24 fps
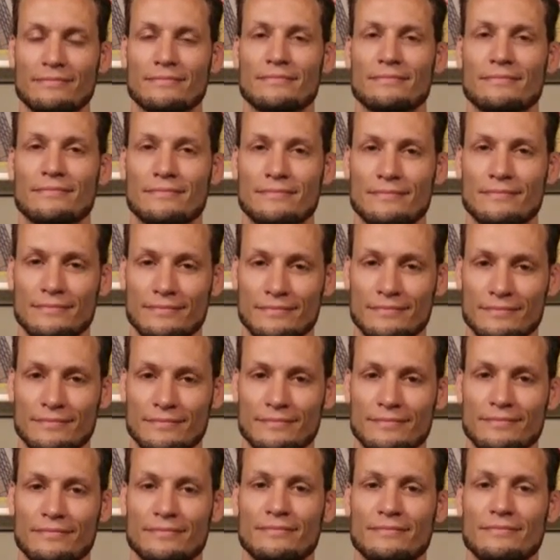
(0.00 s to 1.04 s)

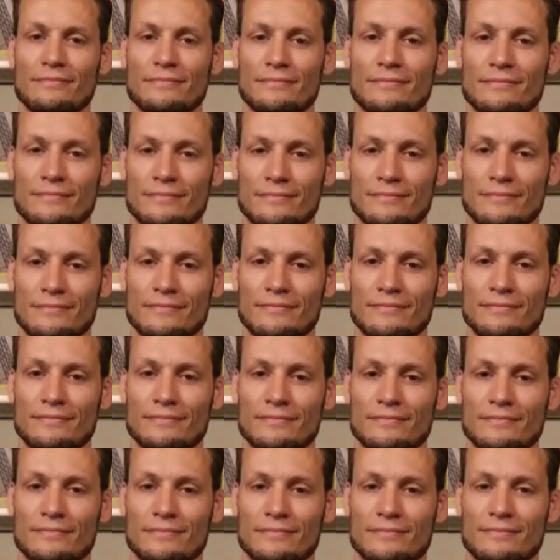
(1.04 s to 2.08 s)

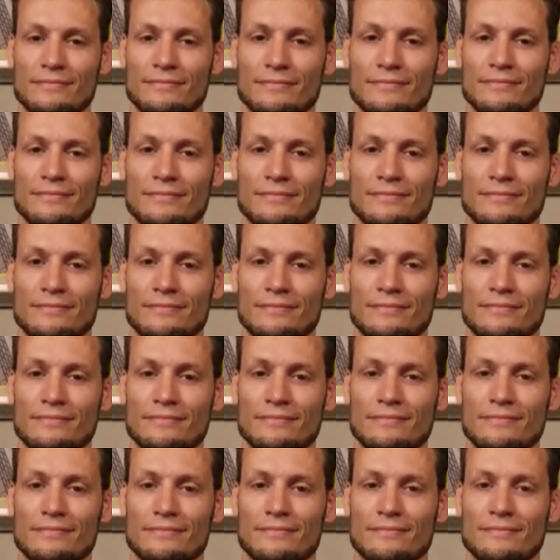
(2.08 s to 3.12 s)

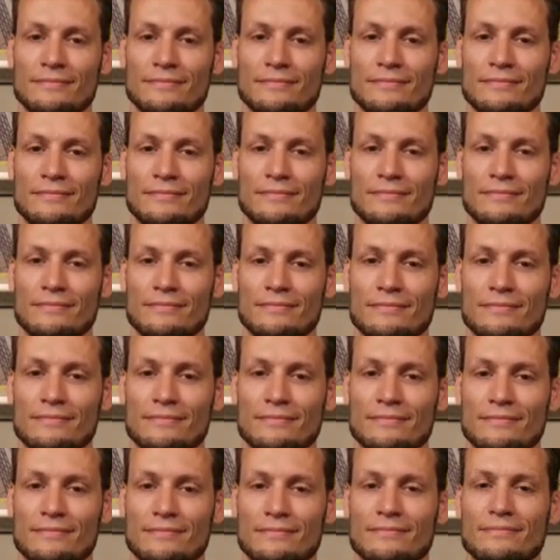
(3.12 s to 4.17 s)

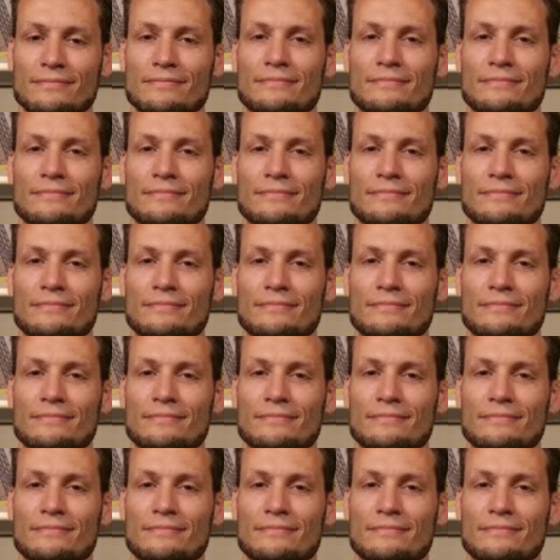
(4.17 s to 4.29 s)
(not speaking)